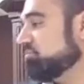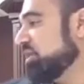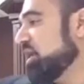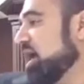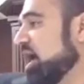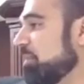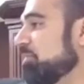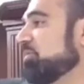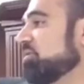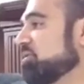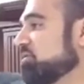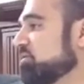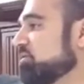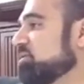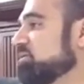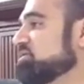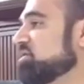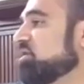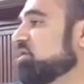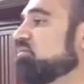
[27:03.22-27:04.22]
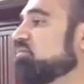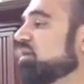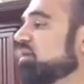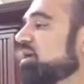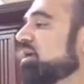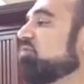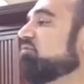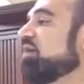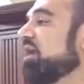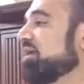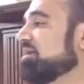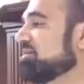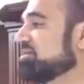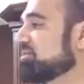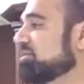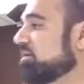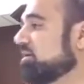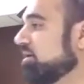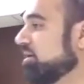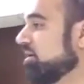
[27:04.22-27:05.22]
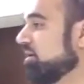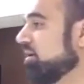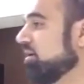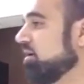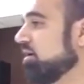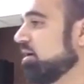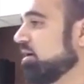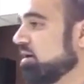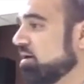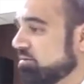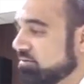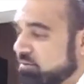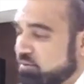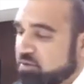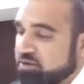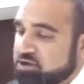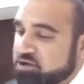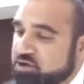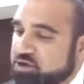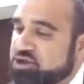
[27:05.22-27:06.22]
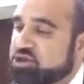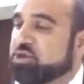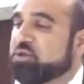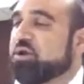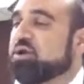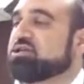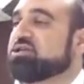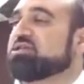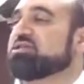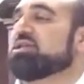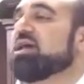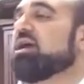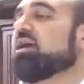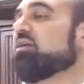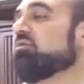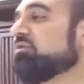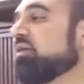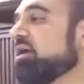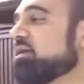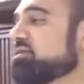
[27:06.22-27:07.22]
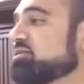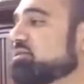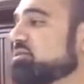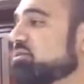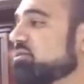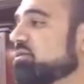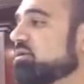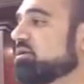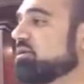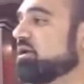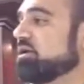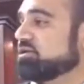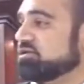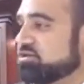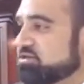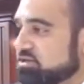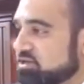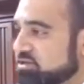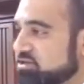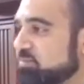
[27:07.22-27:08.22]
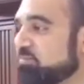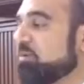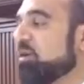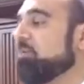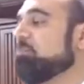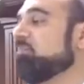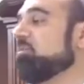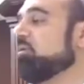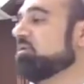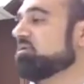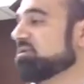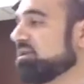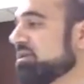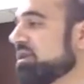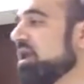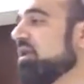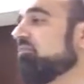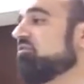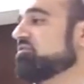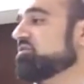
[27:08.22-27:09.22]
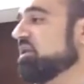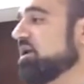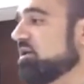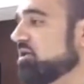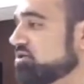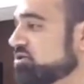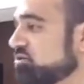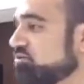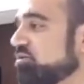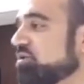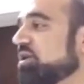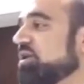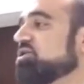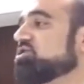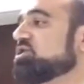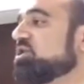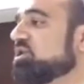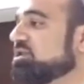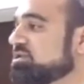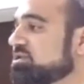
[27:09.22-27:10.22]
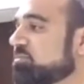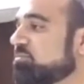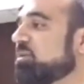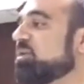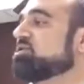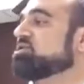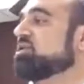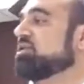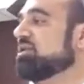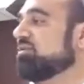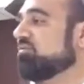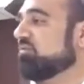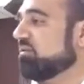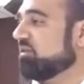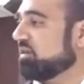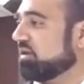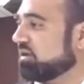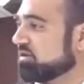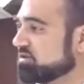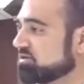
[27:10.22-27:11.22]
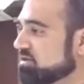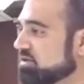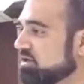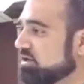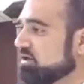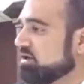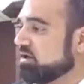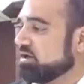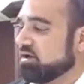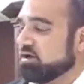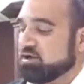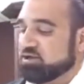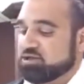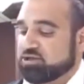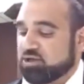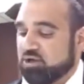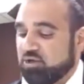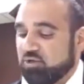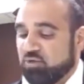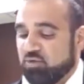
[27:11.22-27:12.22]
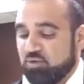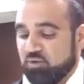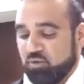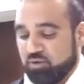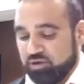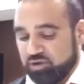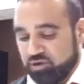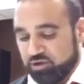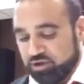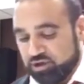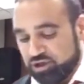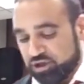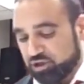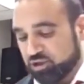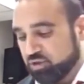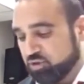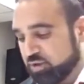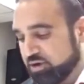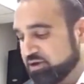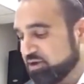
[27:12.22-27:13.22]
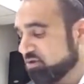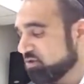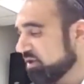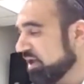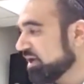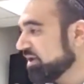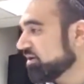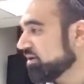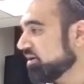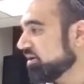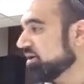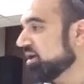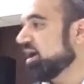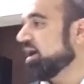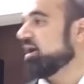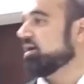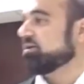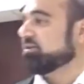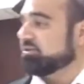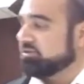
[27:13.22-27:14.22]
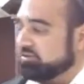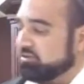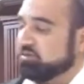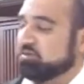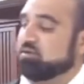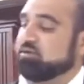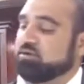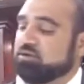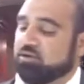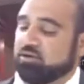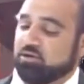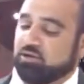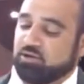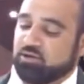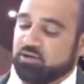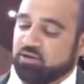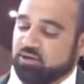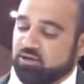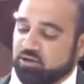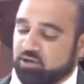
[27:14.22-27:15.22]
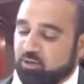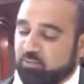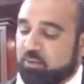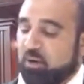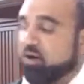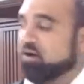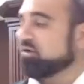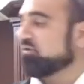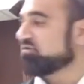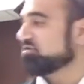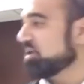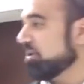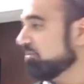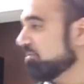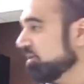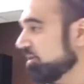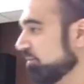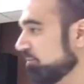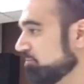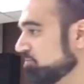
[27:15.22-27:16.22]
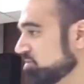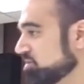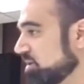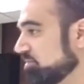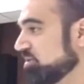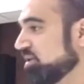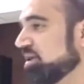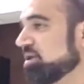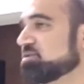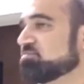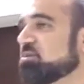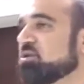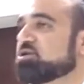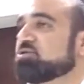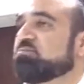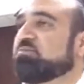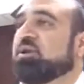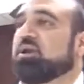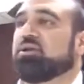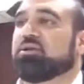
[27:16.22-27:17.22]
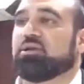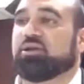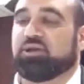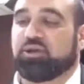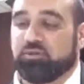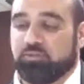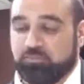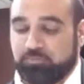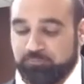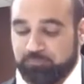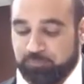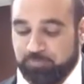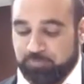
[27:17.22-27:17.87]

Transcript: They happen to, it's like a race. But when you're Jewish, it's not a race. It's a people, it's a lifestyle, it's a religion, it's a bunch of different things. So when you're a Jew, whether you like it or not, you're part of something that's much bigger than you.